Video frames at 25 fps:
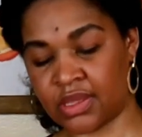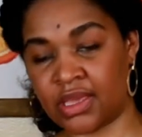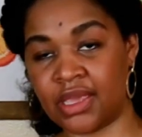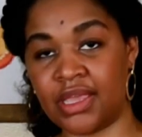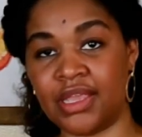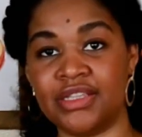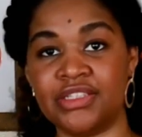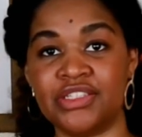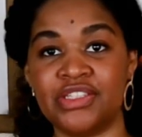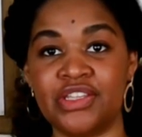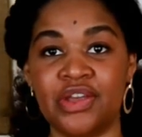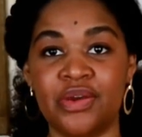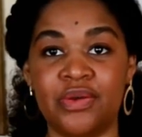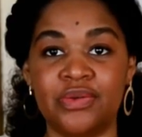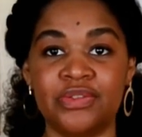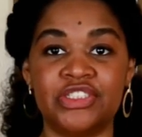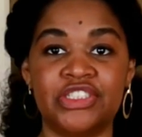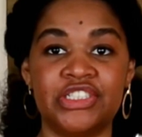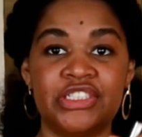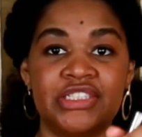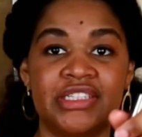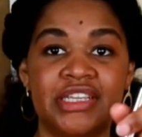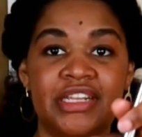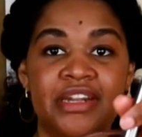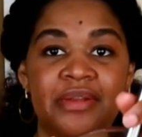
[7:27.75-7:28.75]
And so
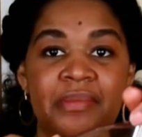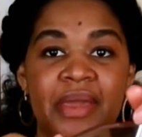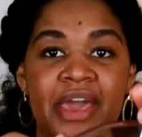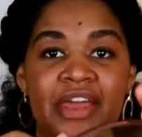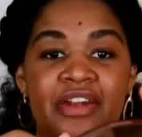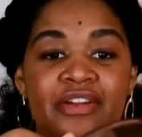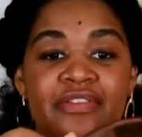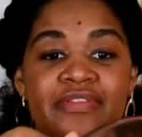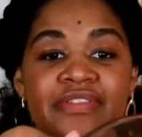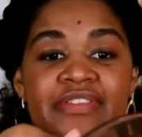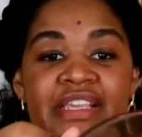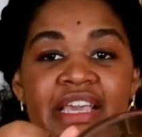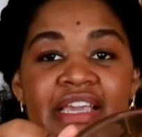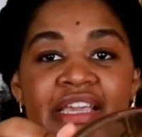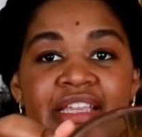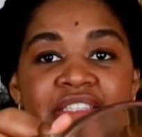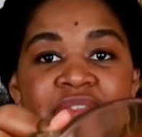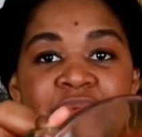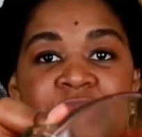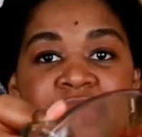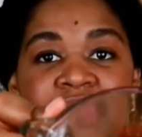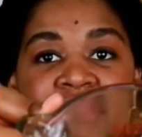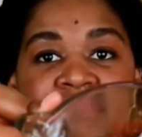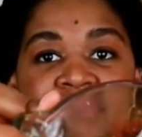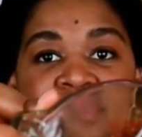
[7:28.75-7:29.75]
just in a matter of
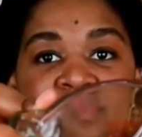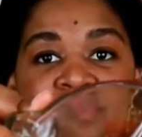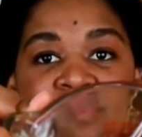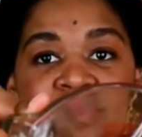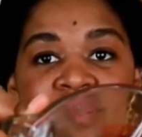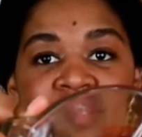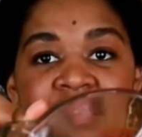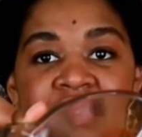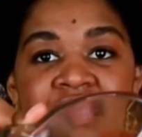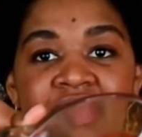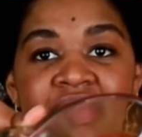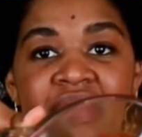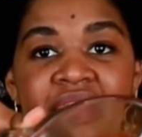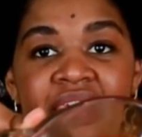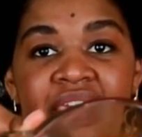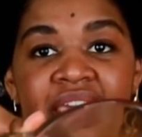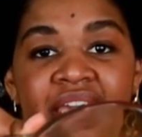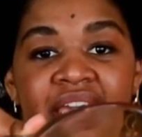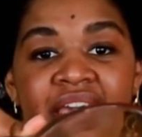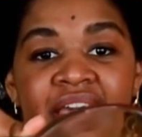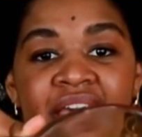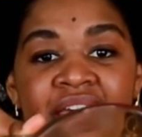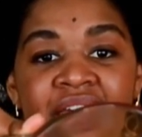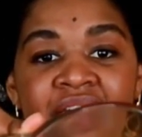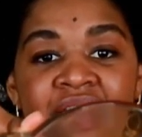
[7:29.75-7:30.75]
seconds, we have a really
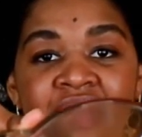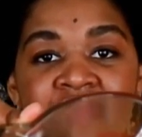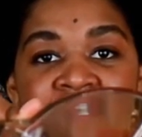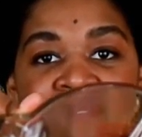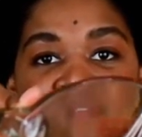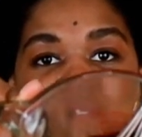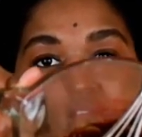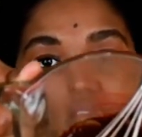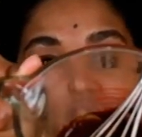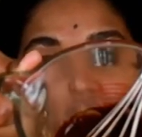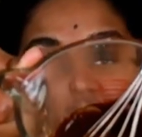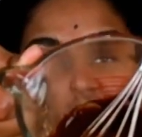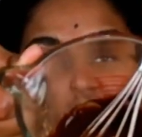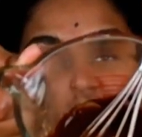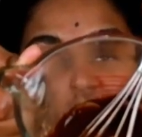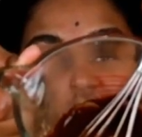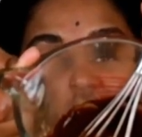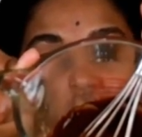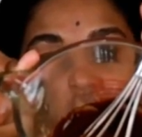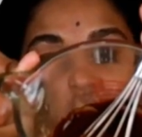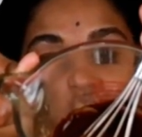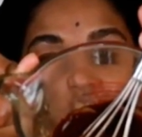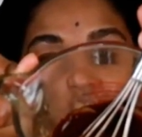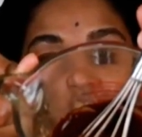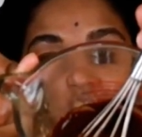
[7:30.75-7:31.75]
thick fudgy
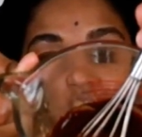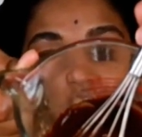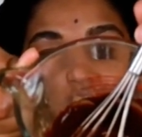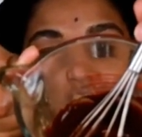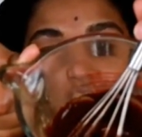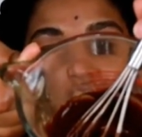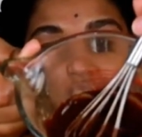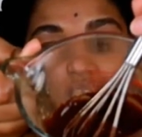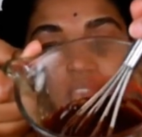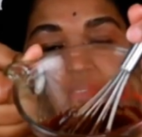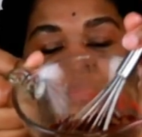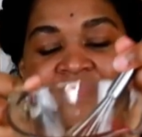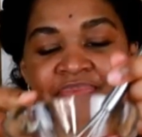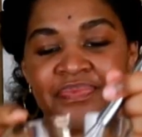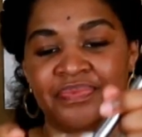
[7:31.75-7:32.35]
sauce.